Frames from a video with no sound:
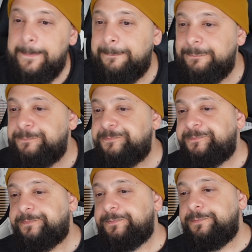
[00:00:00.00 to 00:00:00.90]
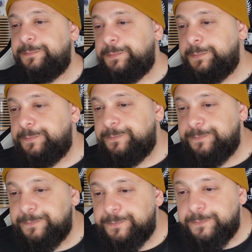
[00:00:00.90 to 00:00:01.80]

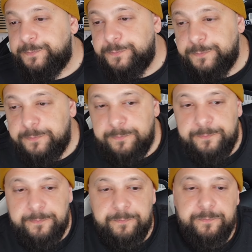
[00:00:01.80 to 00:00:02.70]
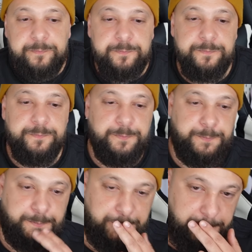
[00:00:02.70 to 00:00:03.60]

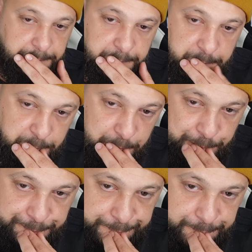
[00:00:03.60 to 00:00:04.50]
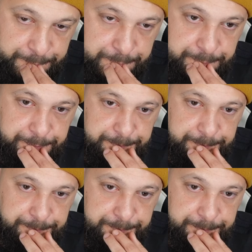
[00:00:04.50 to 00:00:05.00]
(no one is talking)